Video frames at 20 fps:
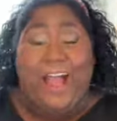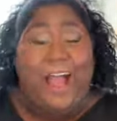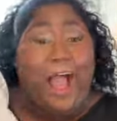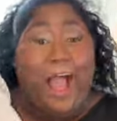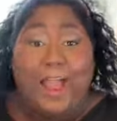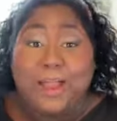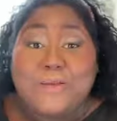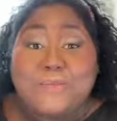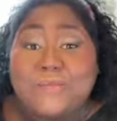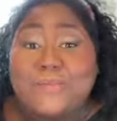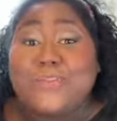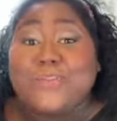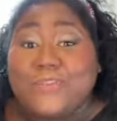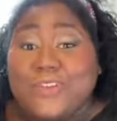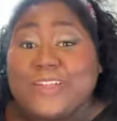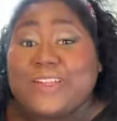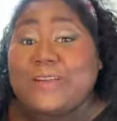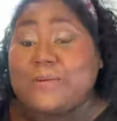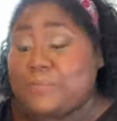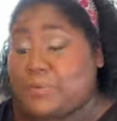I'm
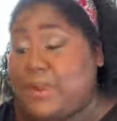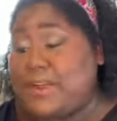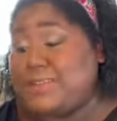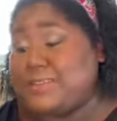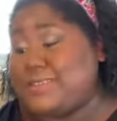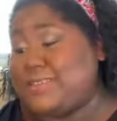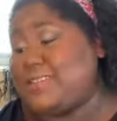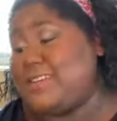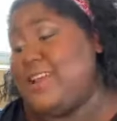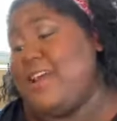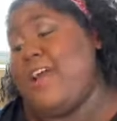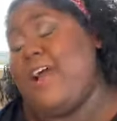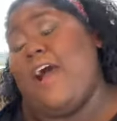really impressed.